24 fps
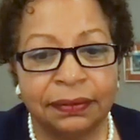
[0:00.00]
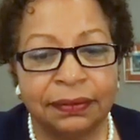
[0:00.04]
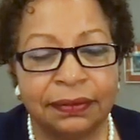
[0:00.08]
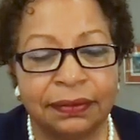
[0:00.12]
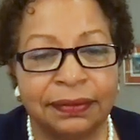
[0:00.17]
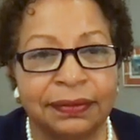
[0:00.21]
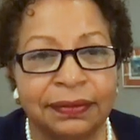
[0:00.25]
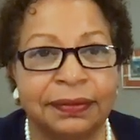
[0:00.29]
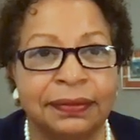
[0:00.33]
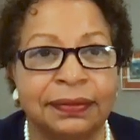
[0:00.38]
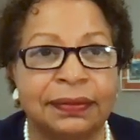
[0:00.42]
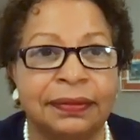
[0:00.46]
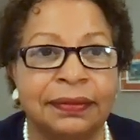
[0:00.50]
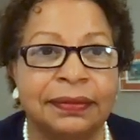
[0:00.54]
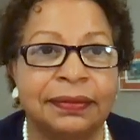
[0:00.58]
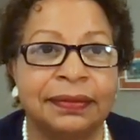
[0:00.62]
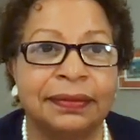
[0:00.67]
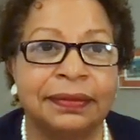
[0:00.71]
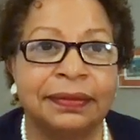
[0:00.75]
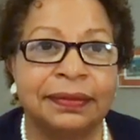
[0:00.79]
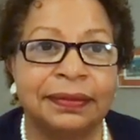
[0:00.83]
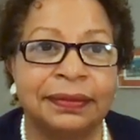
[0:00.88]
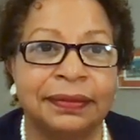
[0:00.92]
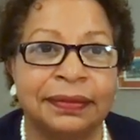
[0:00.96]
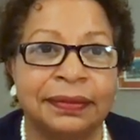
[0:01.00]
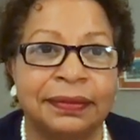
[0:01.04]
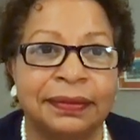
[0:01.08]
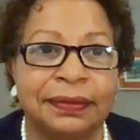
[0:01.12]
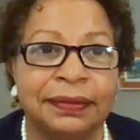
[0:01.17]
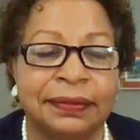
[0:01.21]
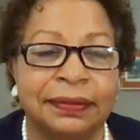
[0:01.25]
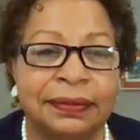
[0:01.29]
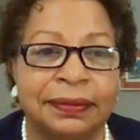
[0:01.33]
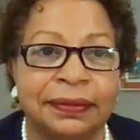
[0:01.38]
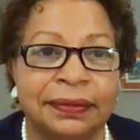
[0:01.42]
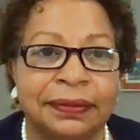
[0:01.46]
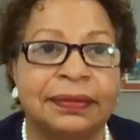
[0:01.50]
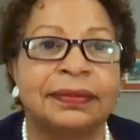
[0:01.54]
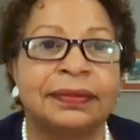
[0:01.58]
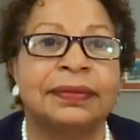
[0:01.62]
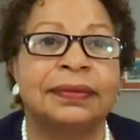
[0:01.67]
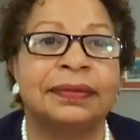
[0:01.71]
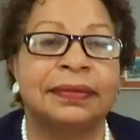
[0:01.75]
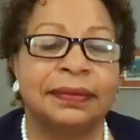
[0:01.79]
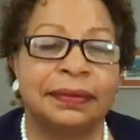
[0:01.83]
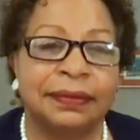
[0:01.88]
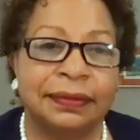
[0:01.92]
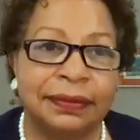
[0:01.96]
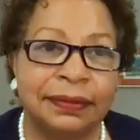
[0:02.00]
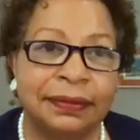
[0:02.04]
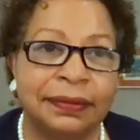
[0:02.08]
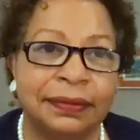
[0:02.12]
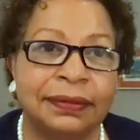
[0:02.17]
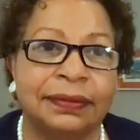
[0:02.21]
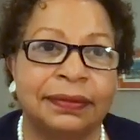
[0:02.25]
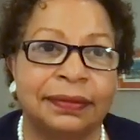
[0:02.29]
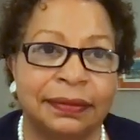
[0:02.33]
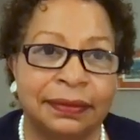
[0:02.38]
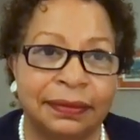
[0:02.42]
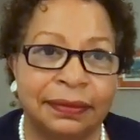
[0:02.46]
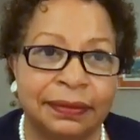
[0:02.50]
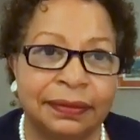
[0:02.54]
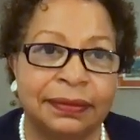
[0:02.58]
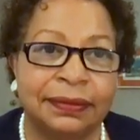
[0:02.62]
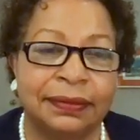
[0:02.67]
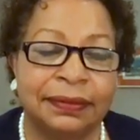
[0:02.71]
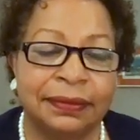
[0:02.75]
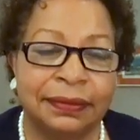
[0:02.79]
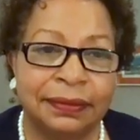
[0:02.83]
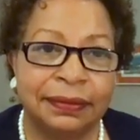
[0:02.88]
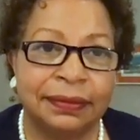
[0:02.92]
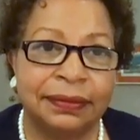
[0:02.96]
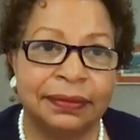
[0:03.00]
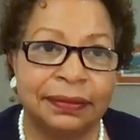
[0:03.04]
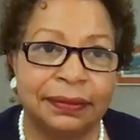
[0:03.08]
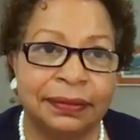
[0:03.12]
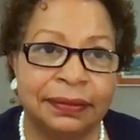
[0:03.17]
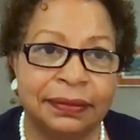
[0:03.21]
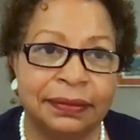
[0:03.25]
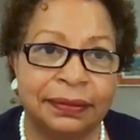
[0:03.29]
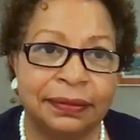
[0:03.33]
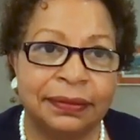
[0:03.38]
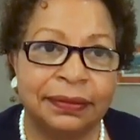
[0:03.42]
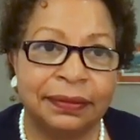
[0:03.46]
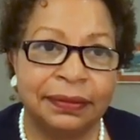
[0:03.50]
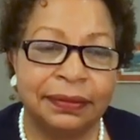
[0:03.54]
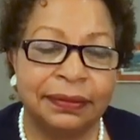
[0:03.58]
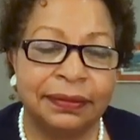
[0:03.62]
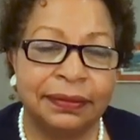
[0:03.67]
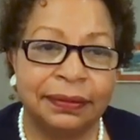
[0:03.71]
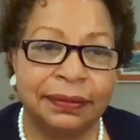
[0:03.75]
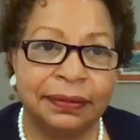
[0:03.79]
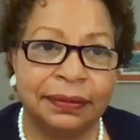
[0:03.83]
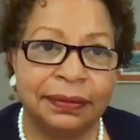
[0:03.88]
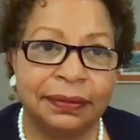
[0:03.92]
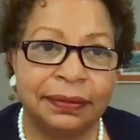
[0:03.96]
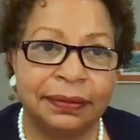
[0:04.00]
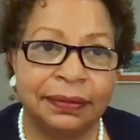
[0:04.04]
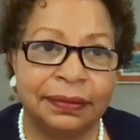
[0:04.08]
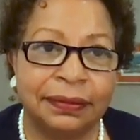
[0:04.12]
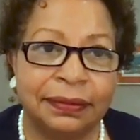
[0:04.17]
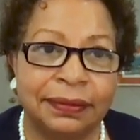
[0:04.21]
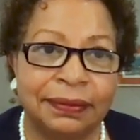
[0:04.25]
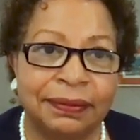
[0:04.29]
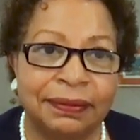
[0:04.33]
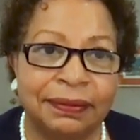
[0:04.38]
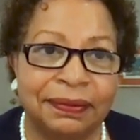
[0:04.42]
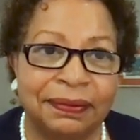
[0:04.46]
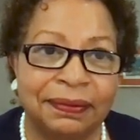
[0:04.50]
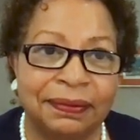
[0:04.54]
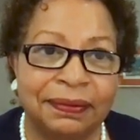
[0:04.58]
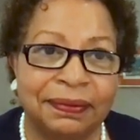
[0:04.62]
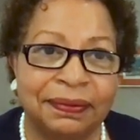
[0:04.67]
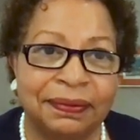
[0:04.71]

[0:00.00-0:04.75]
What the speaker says: (silent)